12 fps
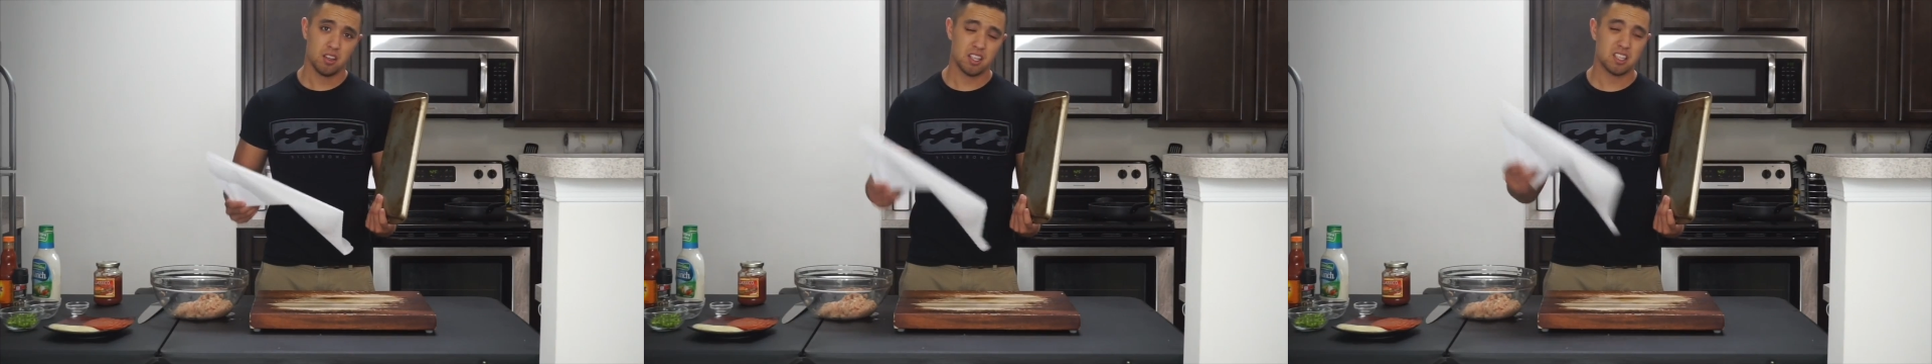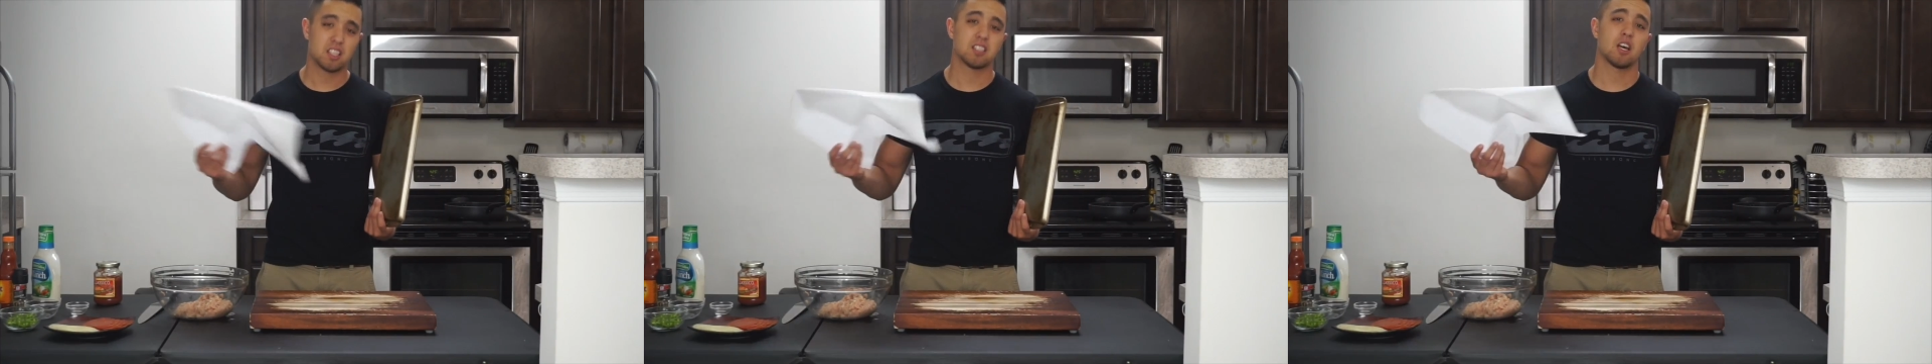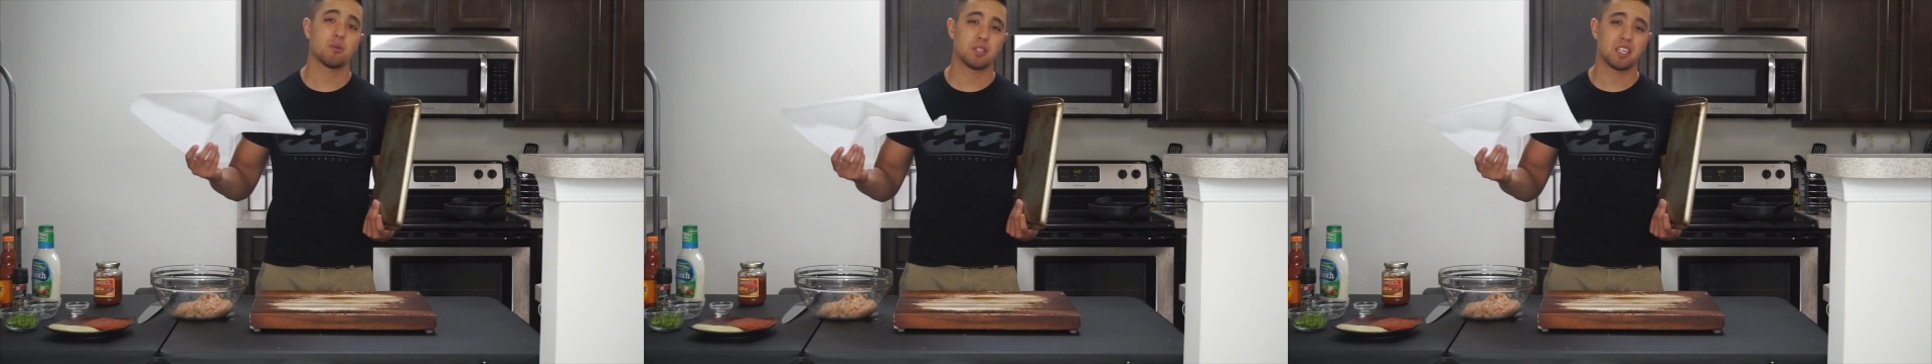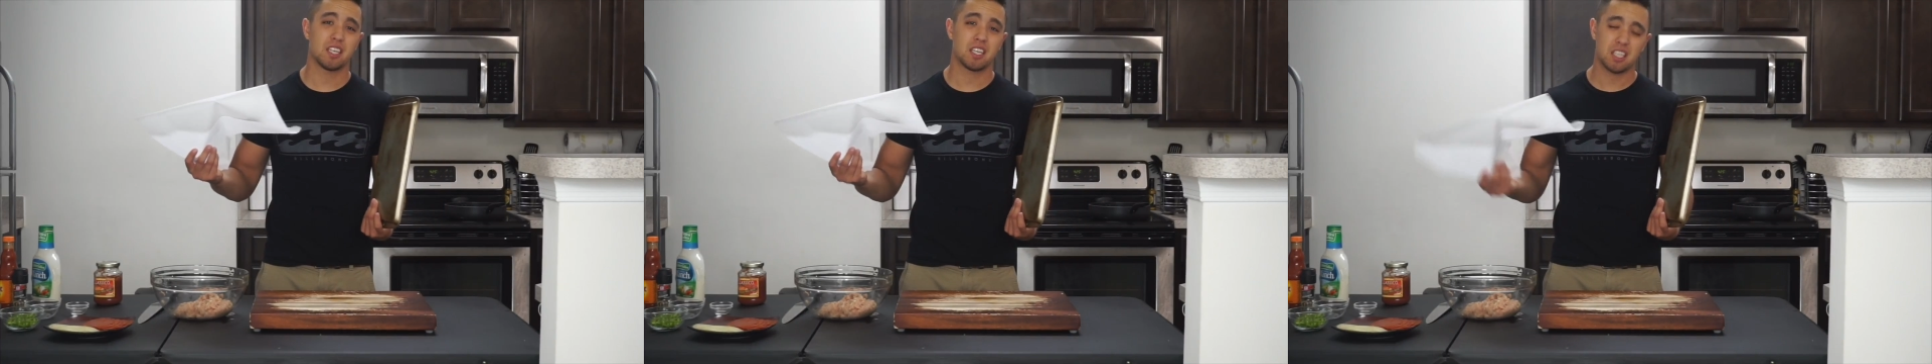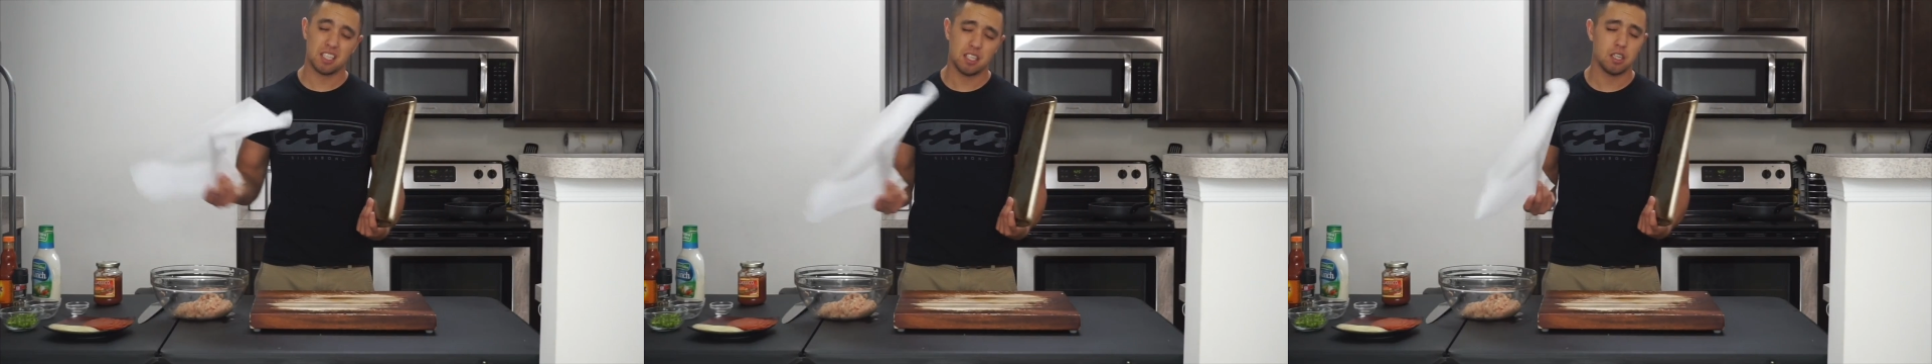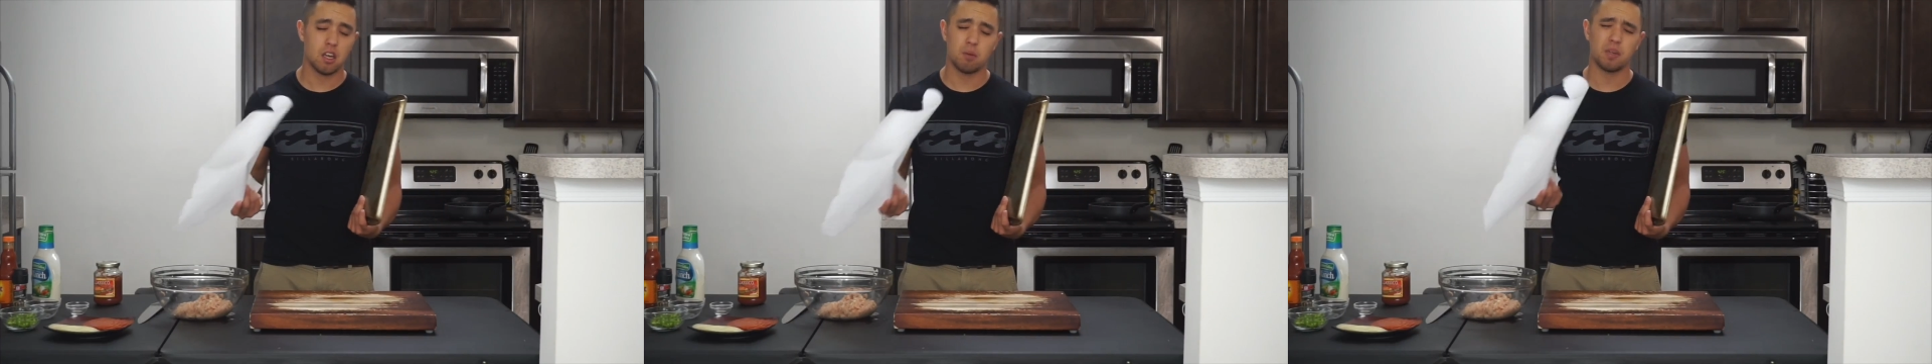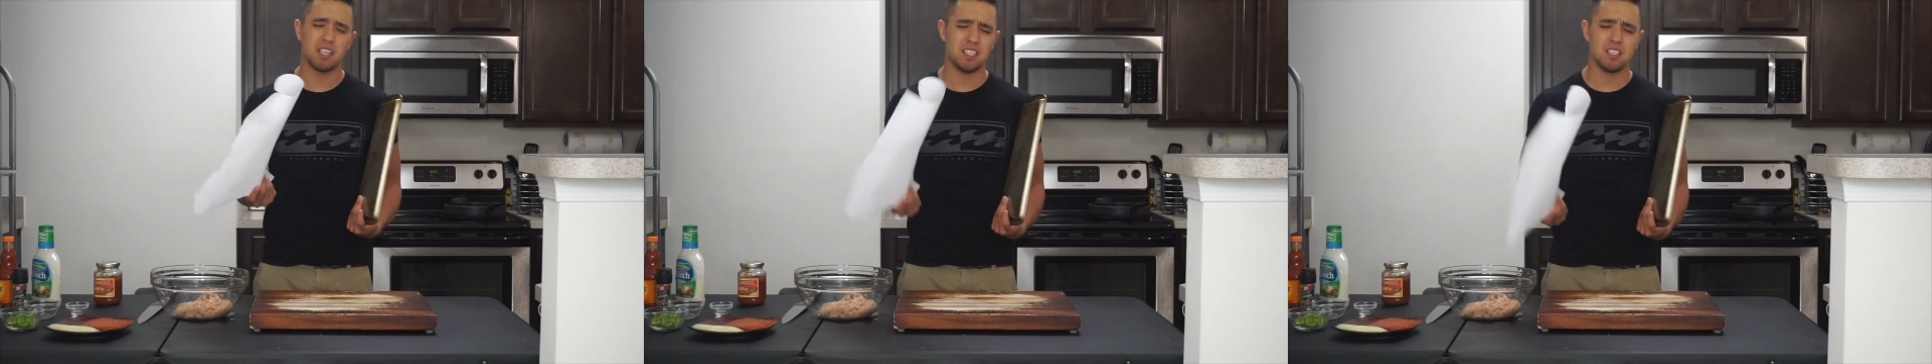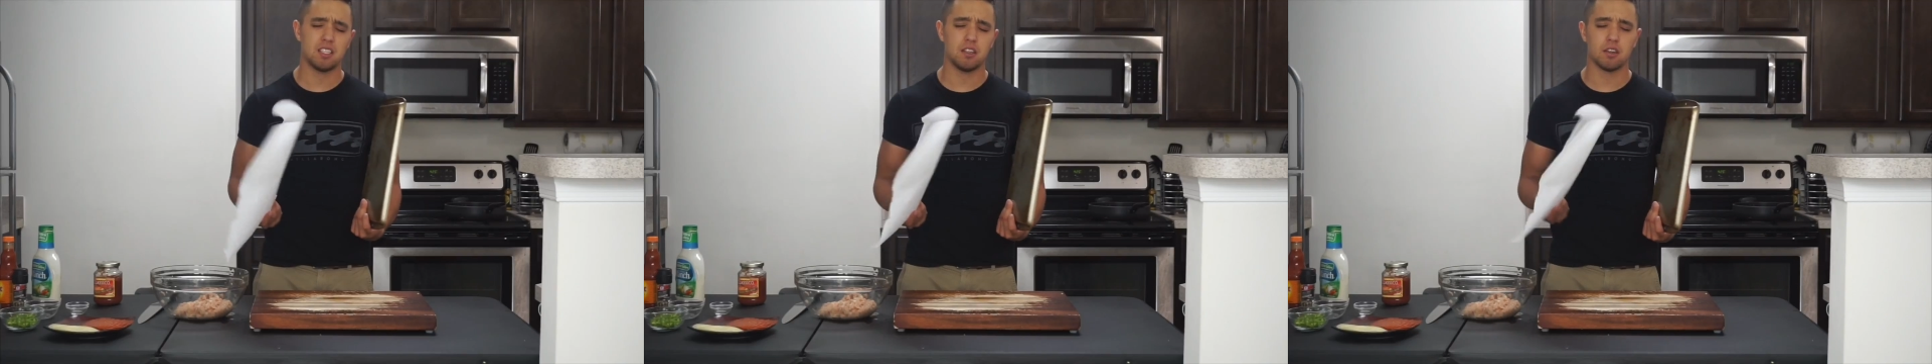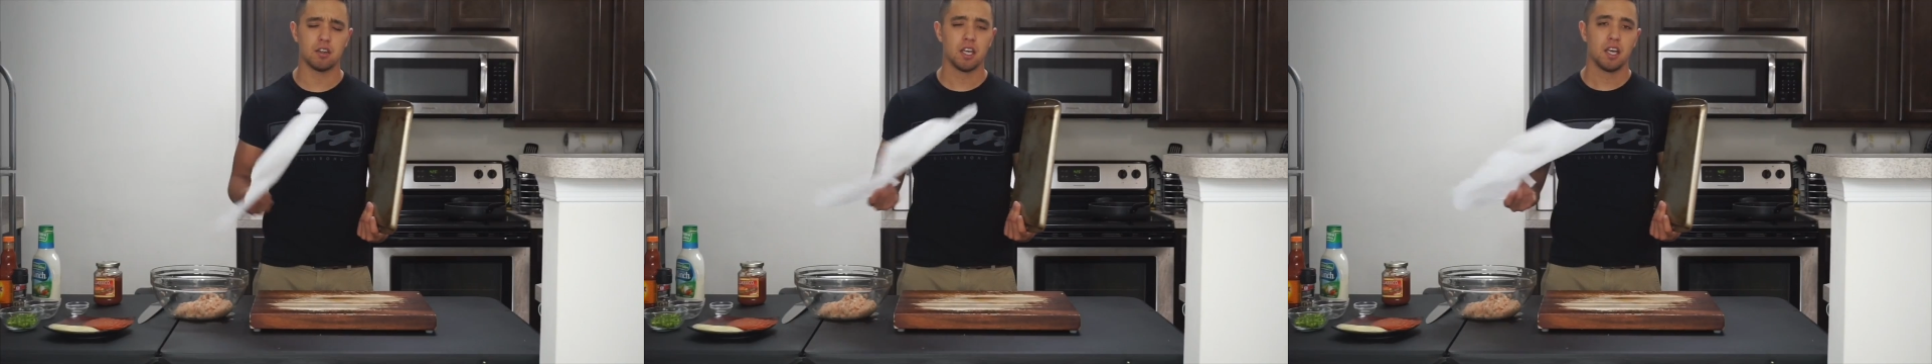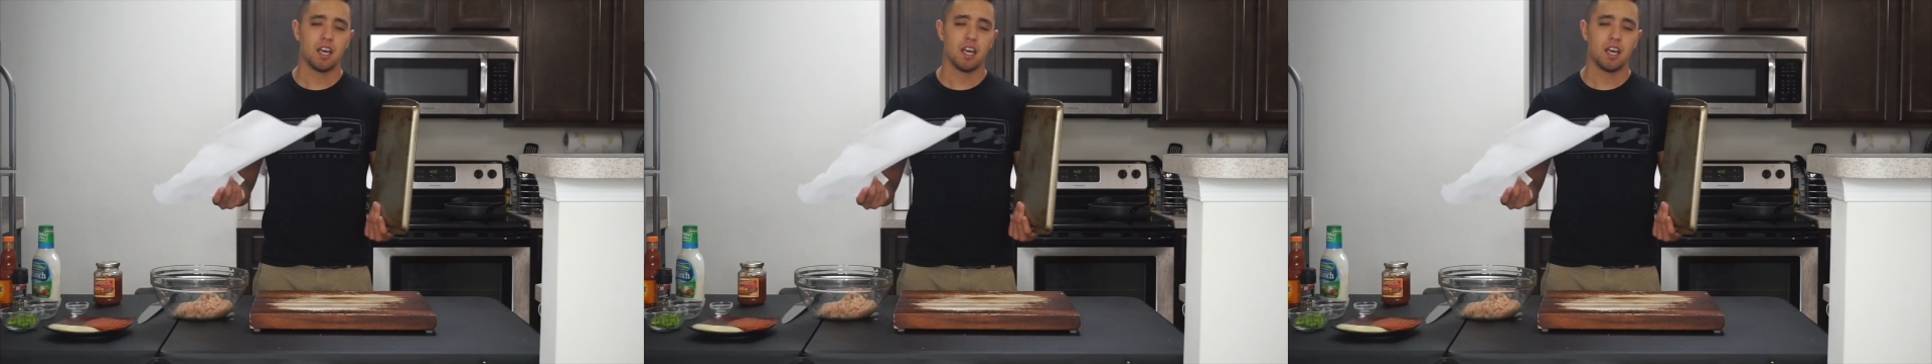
This just helps it get cleaned up easier,